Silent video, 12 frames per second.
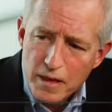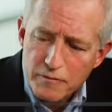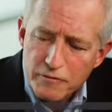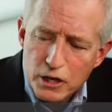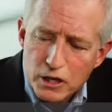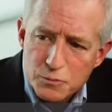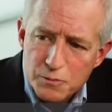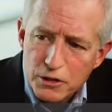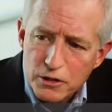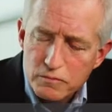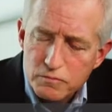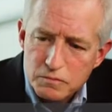Every
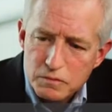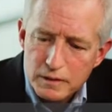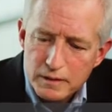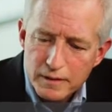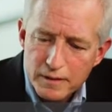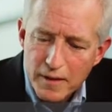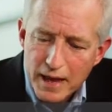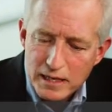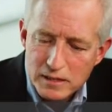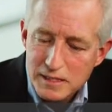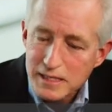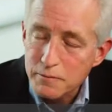entrepreneur
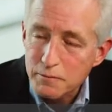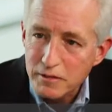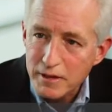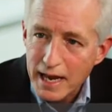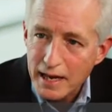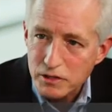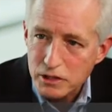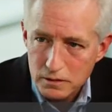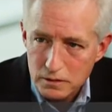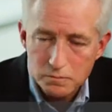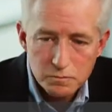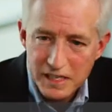has a team that they have
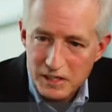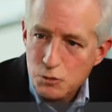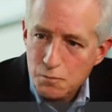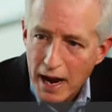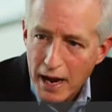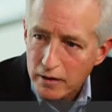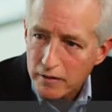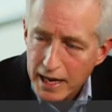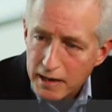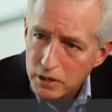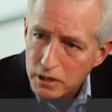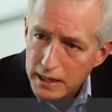to inspire, they
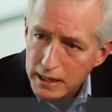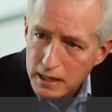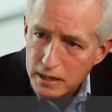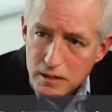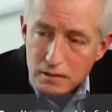have to lead.